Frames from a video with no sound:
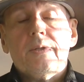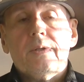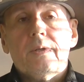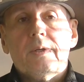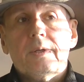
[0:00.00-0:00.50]

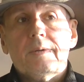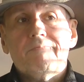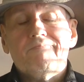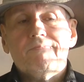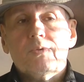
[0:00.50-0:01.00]
You
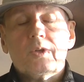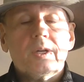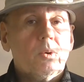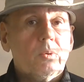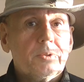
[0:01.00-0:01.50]

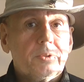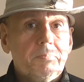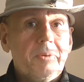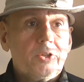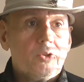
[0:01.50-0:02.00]
can always
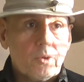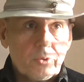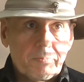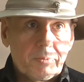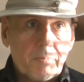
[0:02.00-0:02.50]
make sure
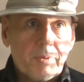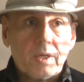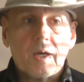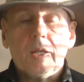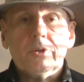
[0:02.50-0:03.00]
they
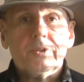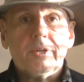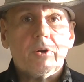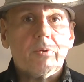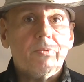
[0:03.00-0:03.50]
pick colors
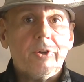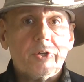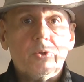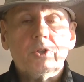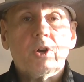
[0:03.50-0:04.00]
that are very
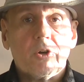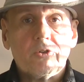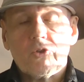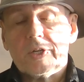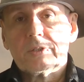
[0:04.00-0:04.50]
good
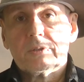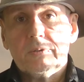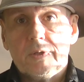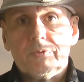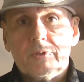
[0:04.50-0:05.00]
contrast,
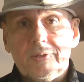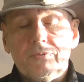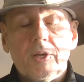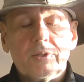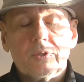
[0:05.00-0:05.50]

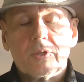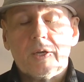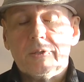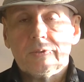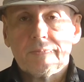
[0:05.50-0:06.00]
if that's the
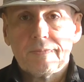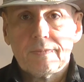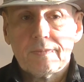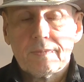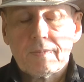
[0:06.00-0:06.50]
case.
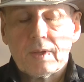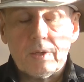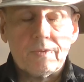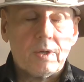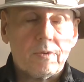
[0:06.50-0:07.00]

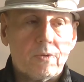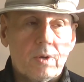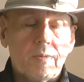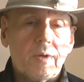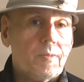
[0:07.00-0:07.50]
If they had
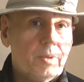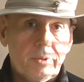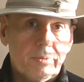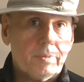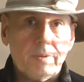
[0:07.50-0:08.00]
trouble with
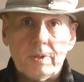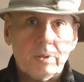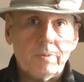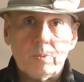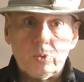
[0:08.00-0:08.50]

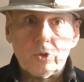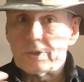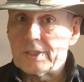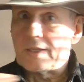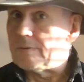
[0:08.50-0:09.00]
the
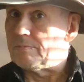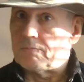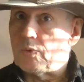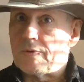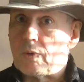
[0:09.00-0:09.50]
words kind of
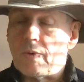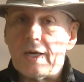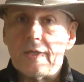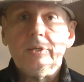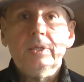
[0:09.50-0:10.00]
moving
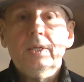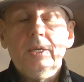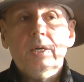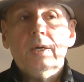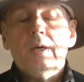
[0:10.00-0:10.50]
away,
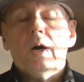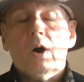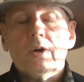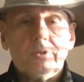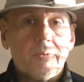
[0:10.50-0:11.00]

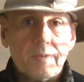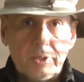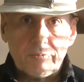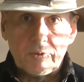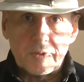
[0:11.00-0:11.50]
ask them,
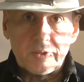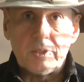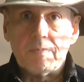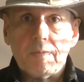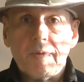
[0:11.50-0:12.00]
give them a
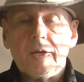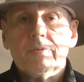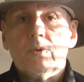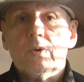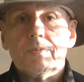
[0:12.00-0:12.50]
simple
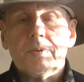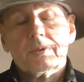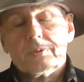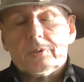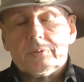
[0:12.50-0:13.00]
metaphor,
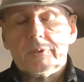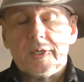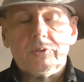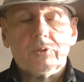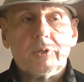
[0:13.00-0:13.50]
because
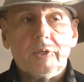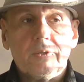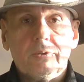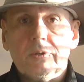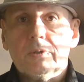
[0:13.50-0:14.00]
kids are
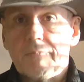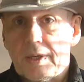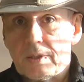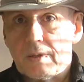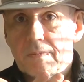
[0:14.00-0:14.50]
kids.
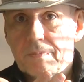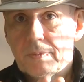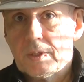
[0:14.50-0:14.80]
Make them